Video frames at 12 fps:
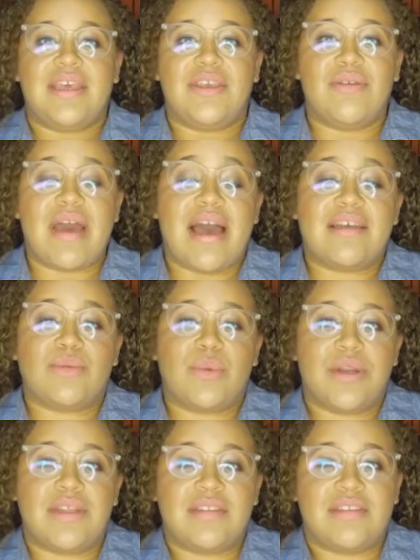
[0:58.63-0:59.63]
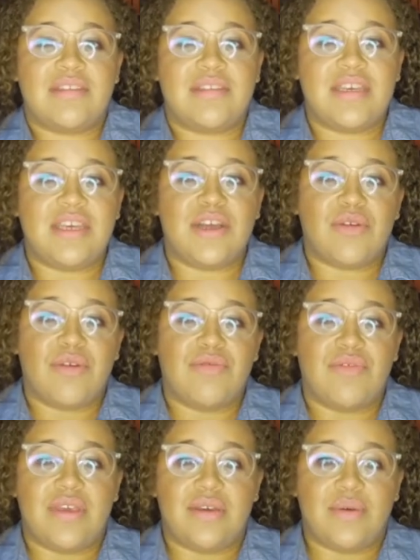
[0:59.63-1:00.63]
you guys wanted to see a
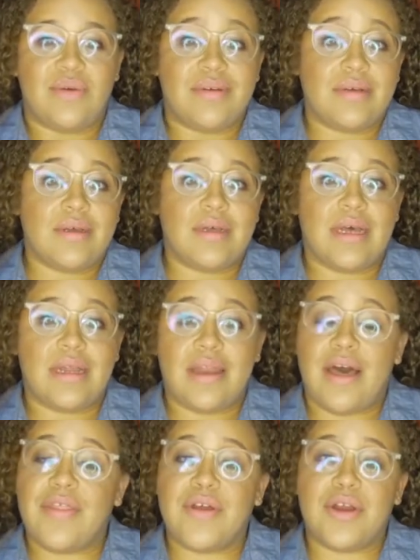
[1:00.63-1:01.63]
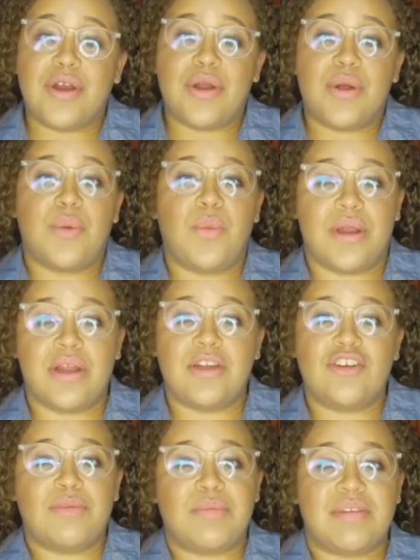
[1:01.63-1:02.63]
review. Another
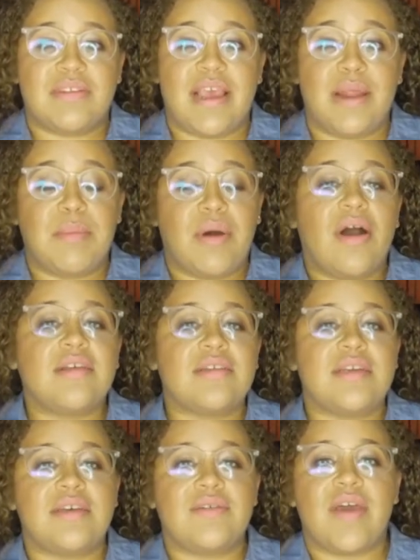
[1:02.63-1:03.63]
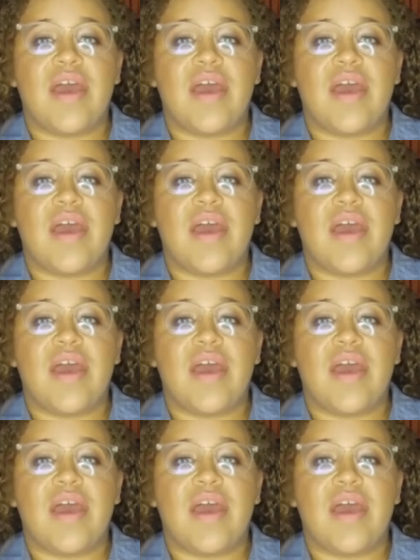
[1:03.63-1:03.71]
100% positive.